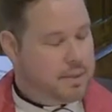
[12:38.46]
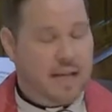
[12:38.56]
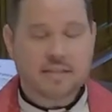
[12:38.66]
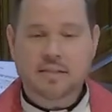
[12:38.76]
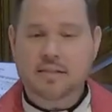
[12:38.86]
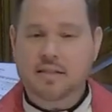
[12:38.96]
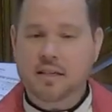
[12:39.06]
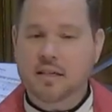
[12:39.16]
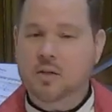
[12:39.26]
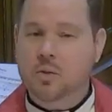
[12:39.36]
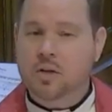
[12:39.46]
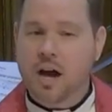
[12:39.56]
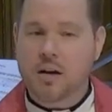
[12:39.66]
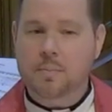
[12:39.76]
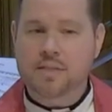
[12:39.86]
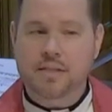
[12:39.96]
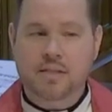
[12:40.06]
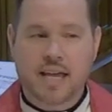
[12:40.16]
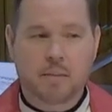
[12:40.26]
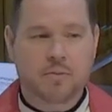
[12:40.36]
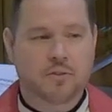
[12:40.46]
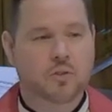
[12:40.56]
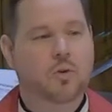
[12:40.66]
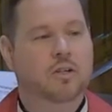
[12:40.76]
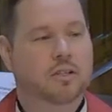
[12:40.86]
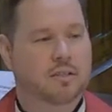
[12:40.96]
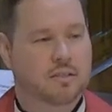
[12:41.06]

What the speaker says: Blessed is he who comes in the name of the Lord,